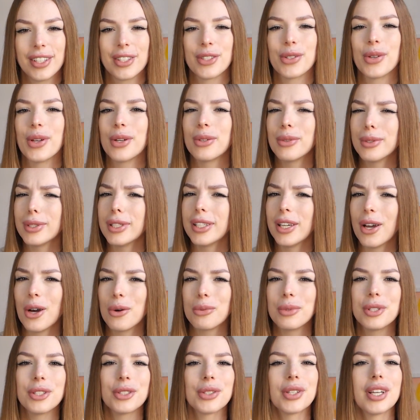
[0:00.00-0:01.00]
So I really
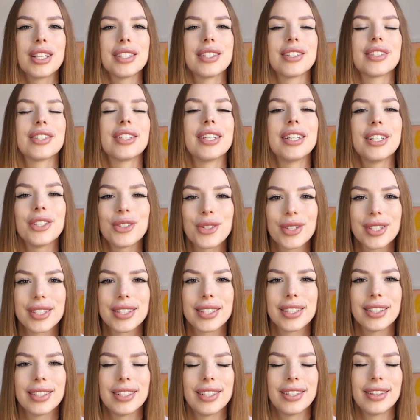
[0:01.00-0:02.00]
hope that you guys are
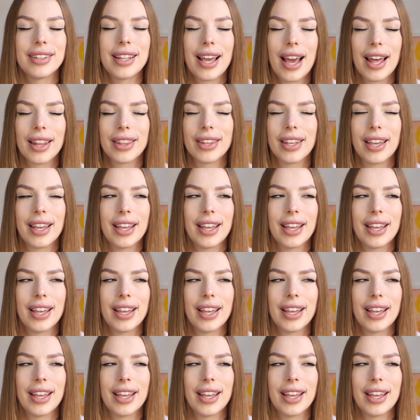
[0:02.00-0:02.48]
interested in that,